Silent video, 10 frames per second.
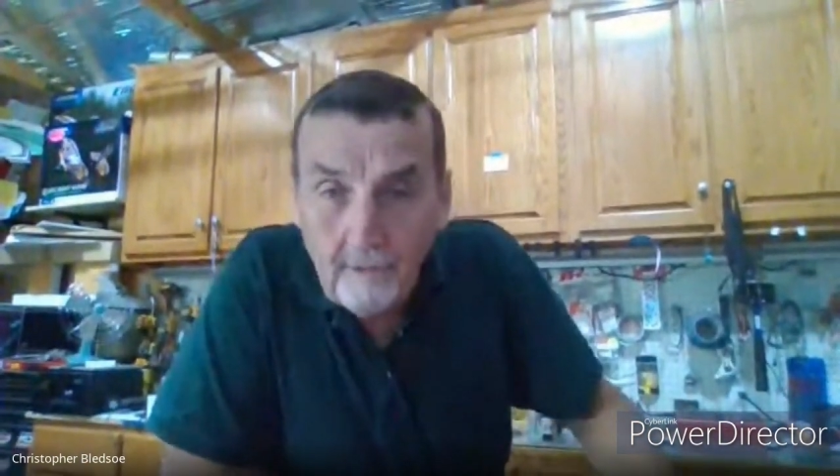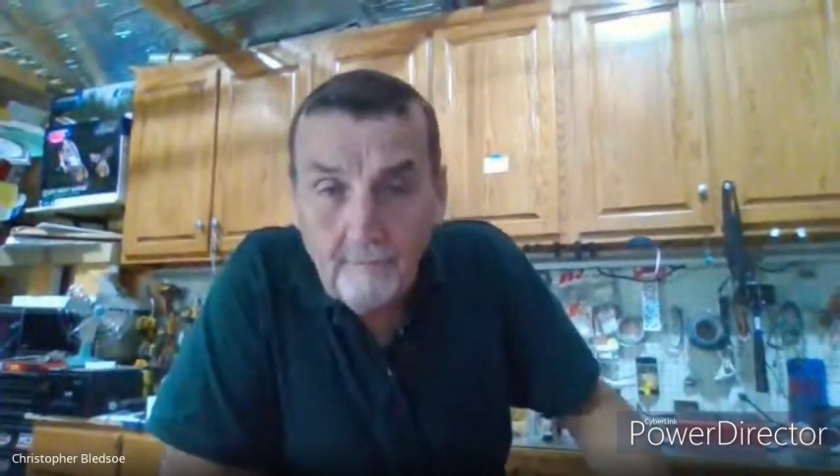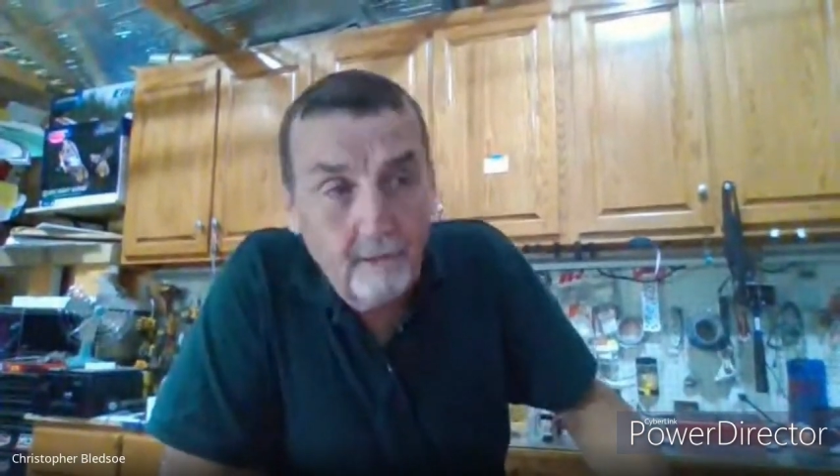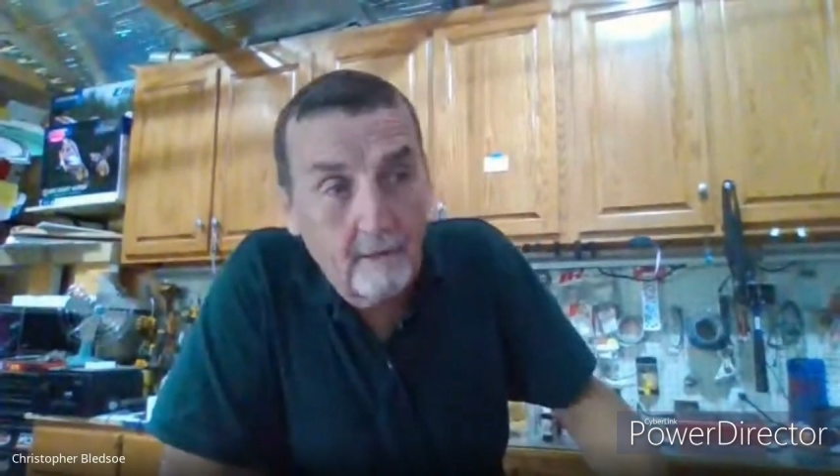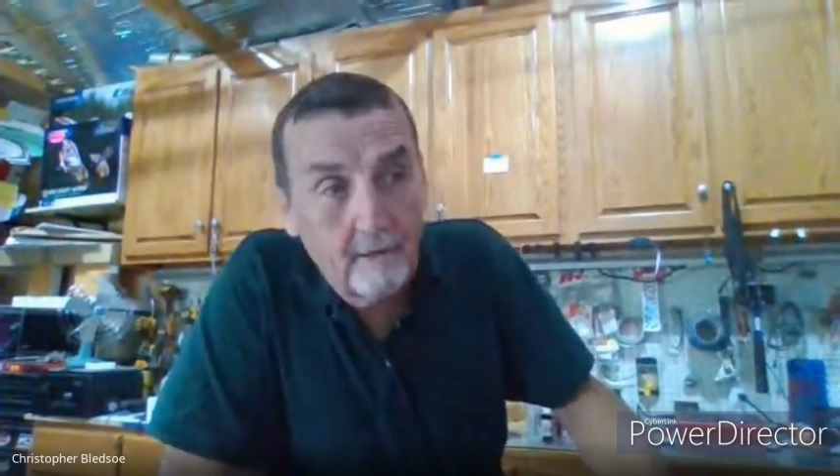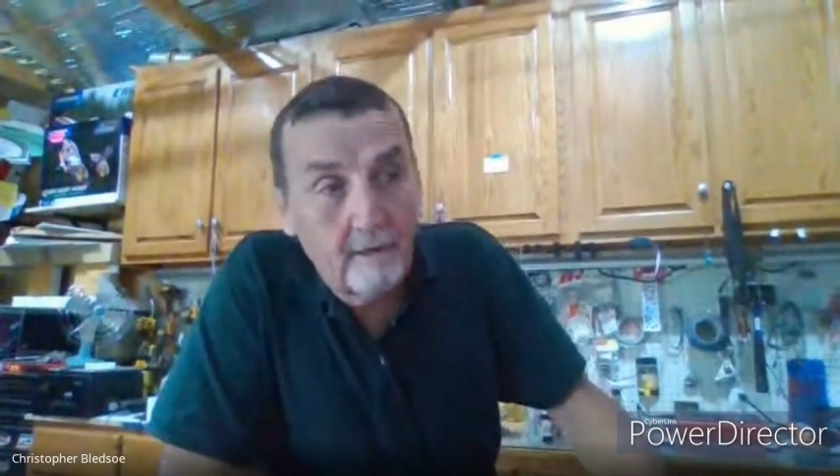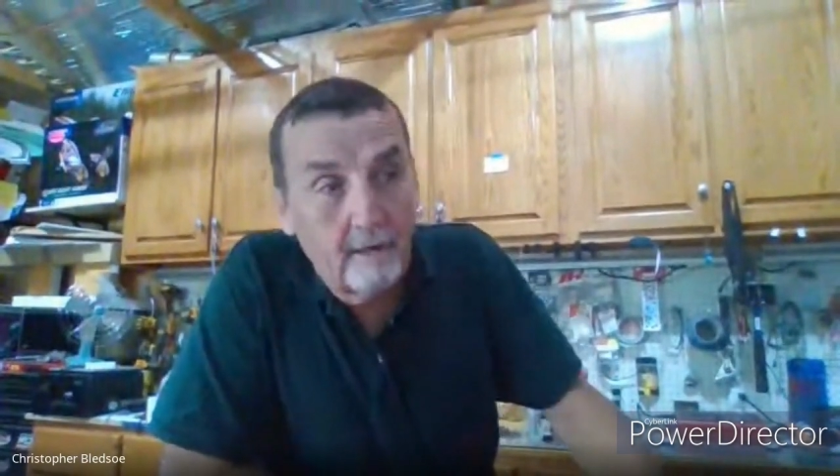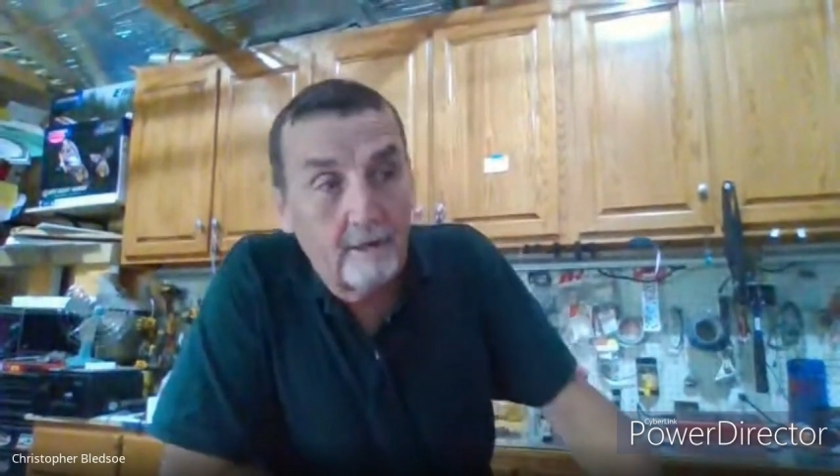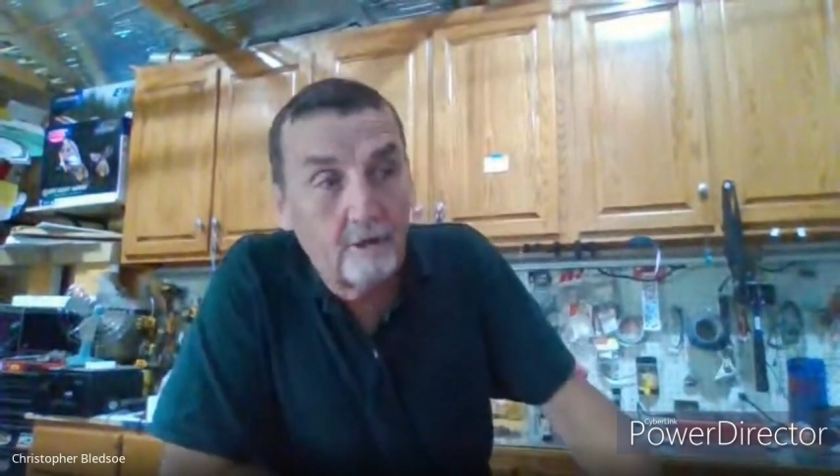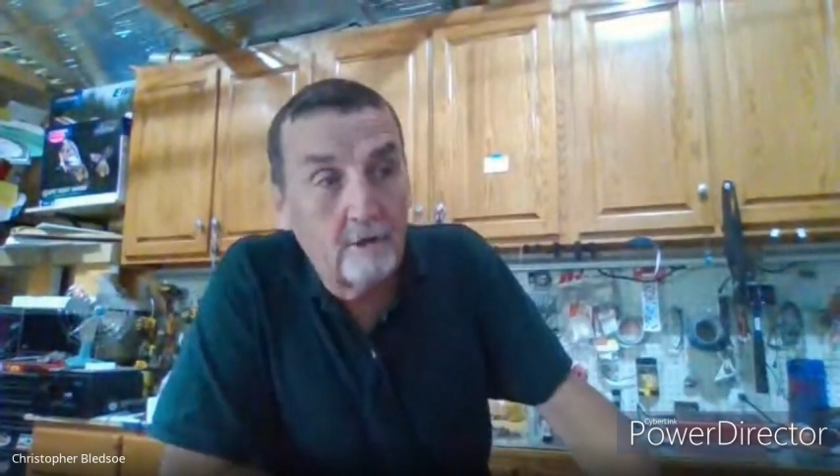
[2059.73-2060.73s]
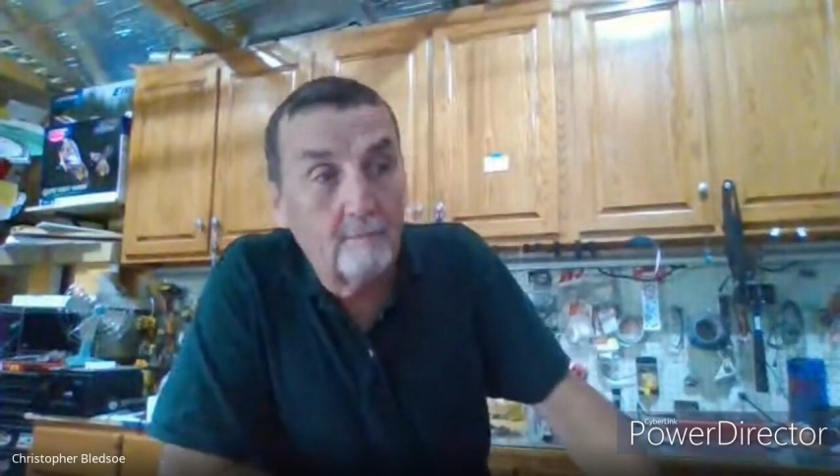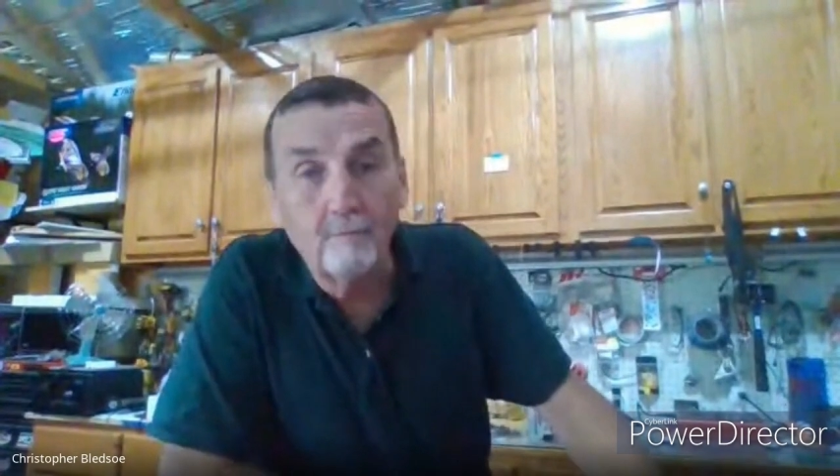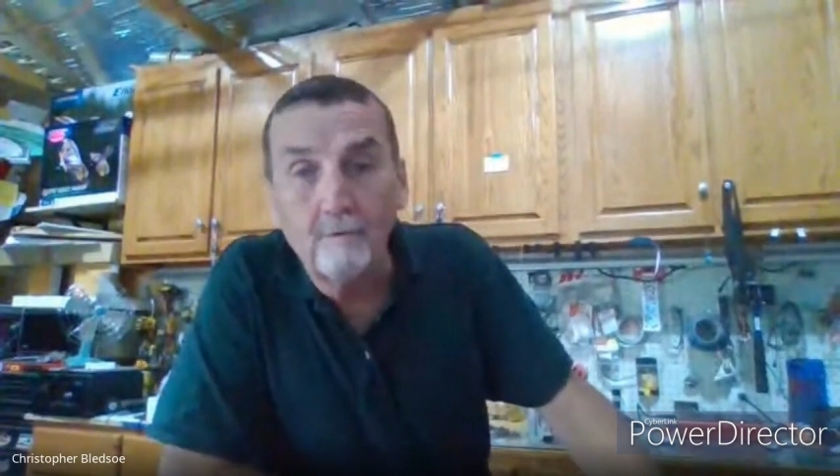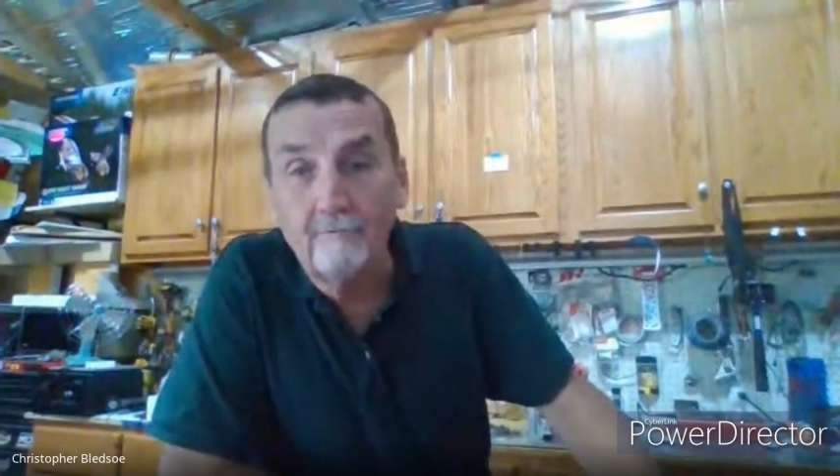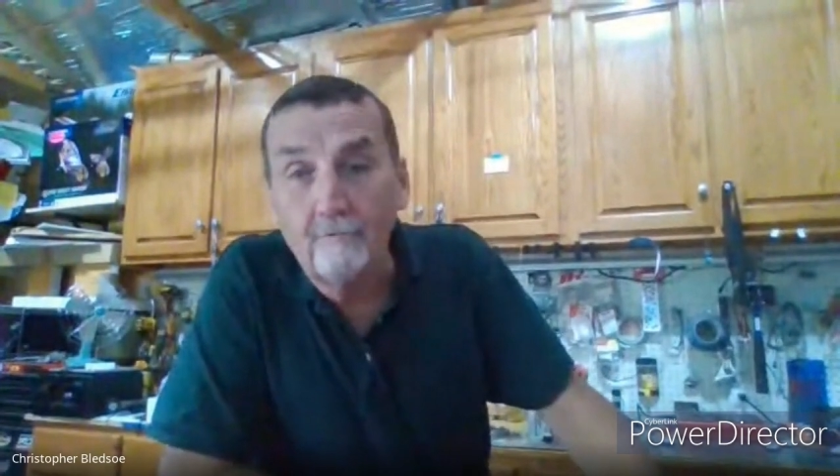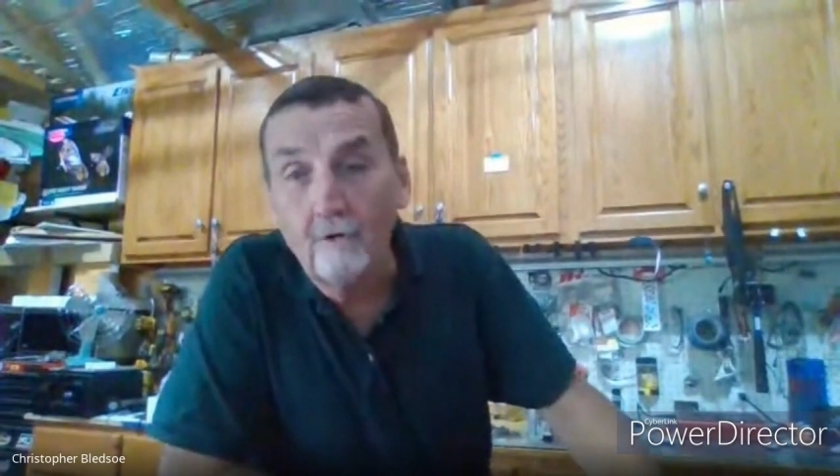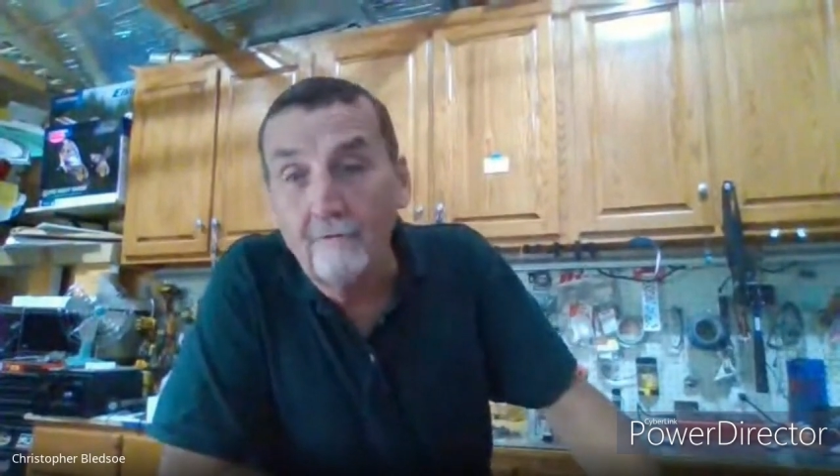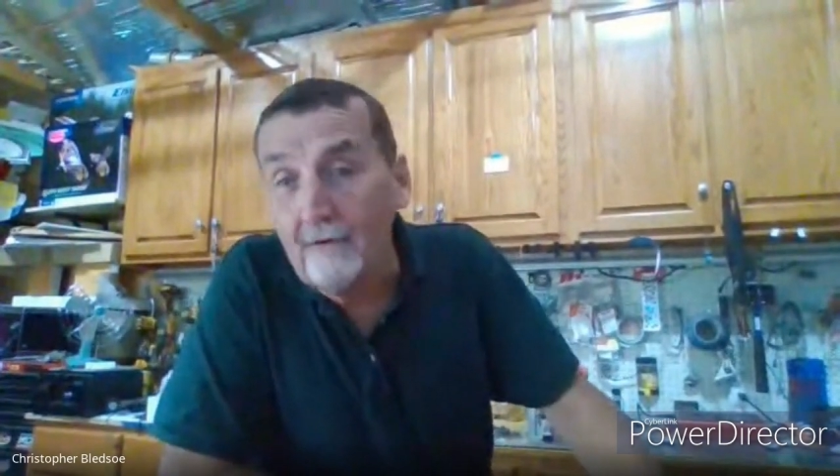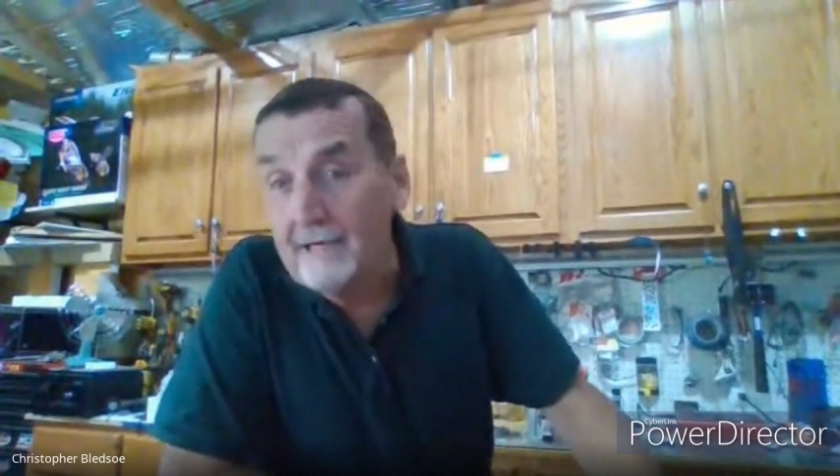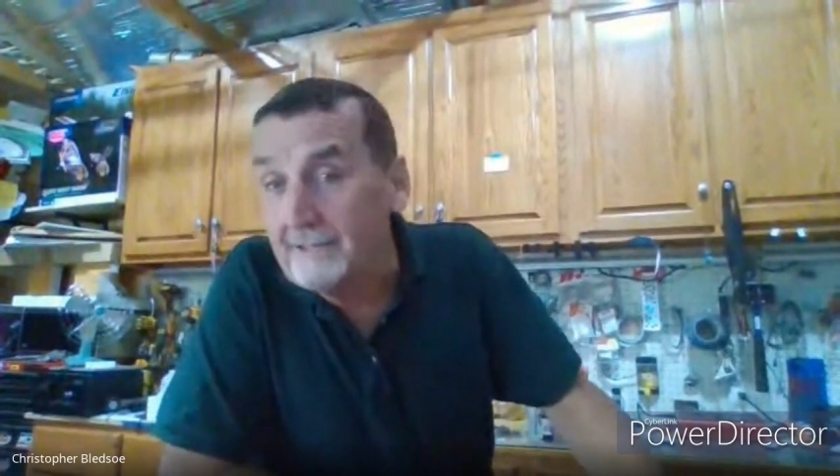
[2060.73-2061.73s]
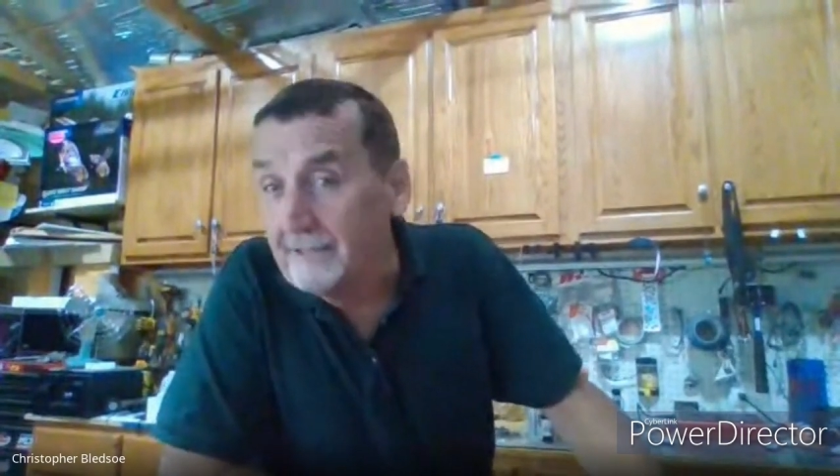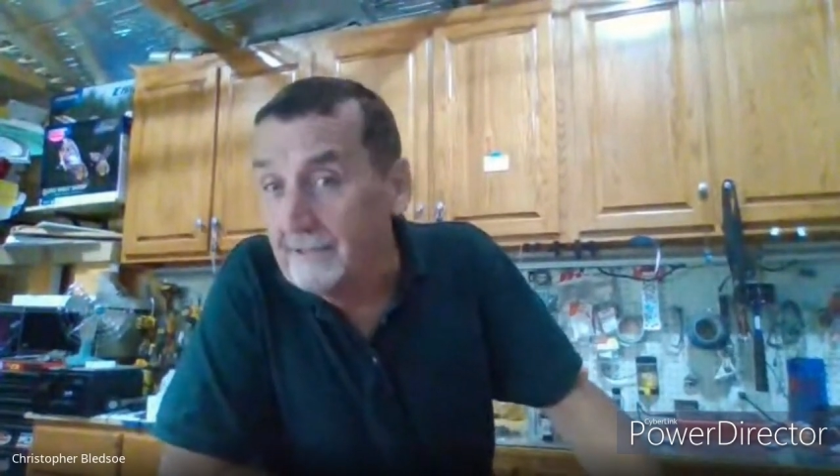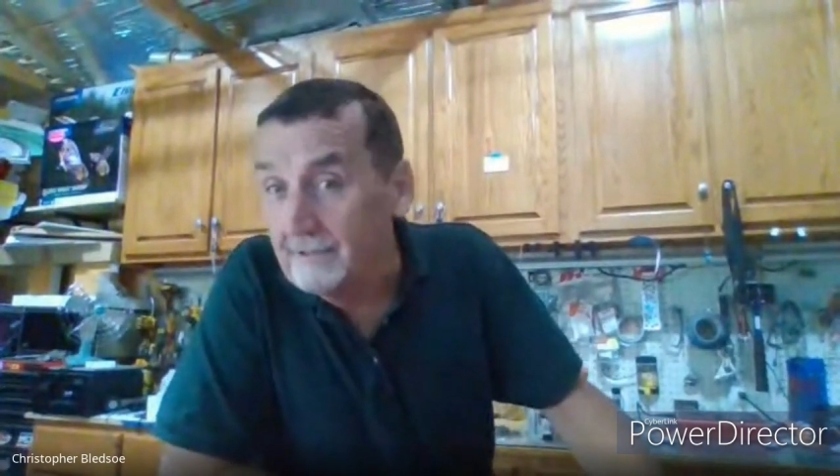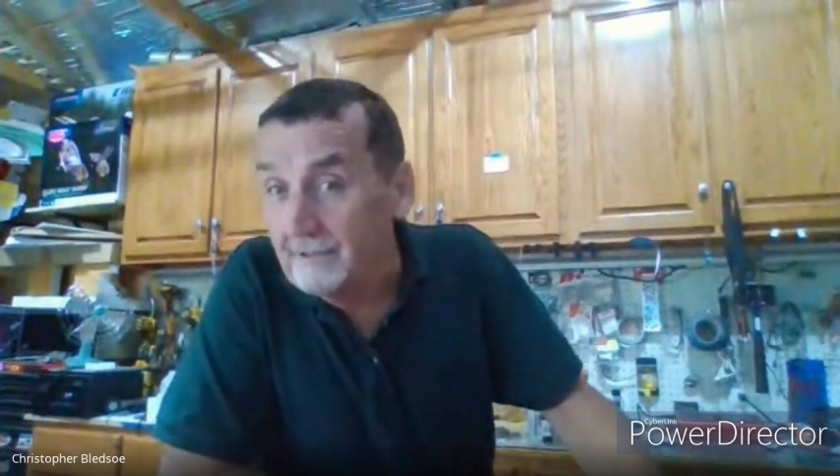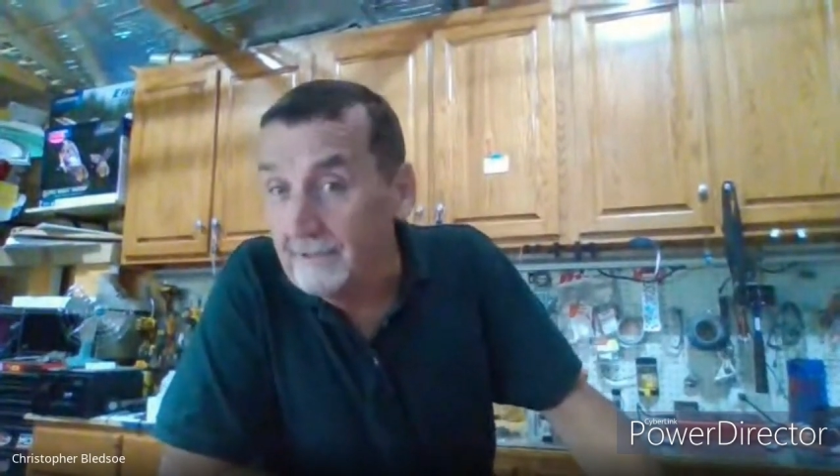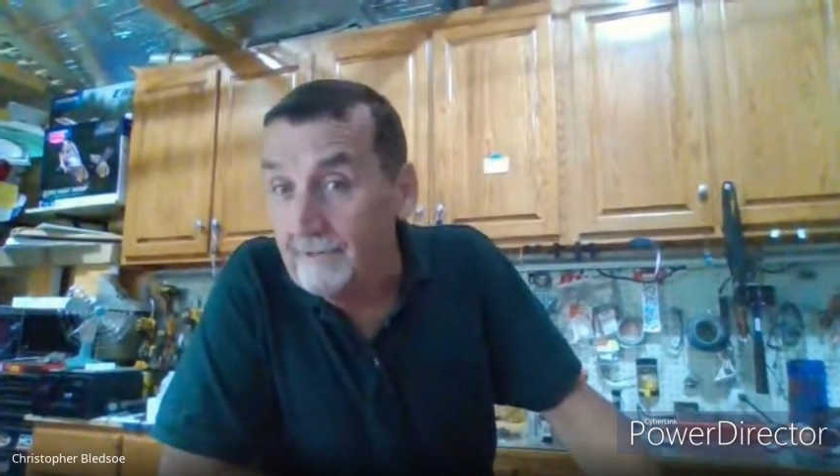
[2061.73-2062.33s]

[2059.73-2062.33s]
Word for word: but a human with four faces.